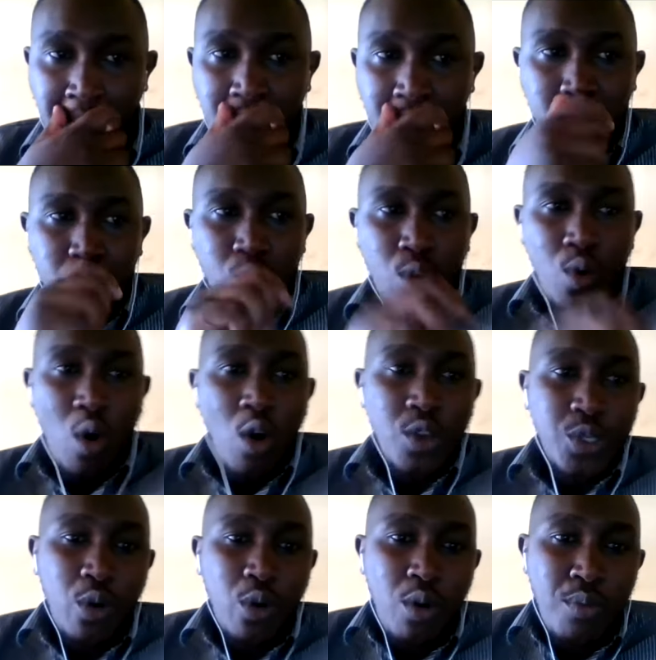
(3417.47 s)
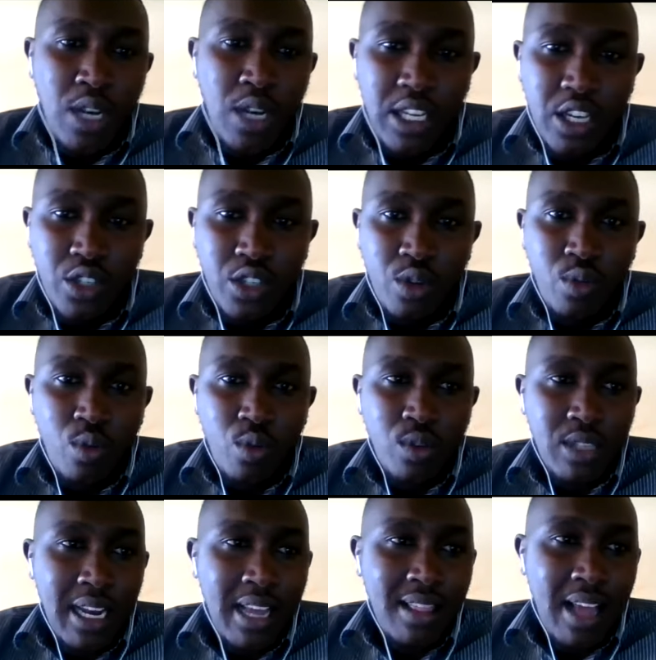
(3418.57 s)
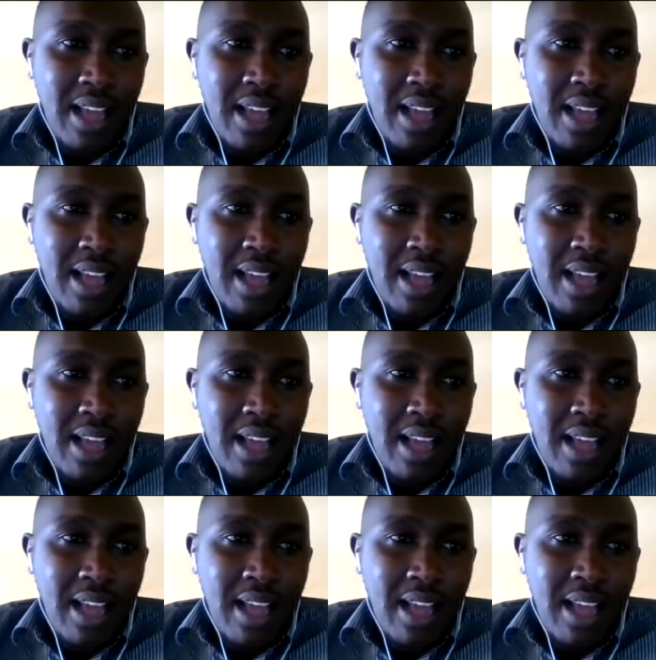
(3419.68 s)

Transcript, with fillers: So also communication was another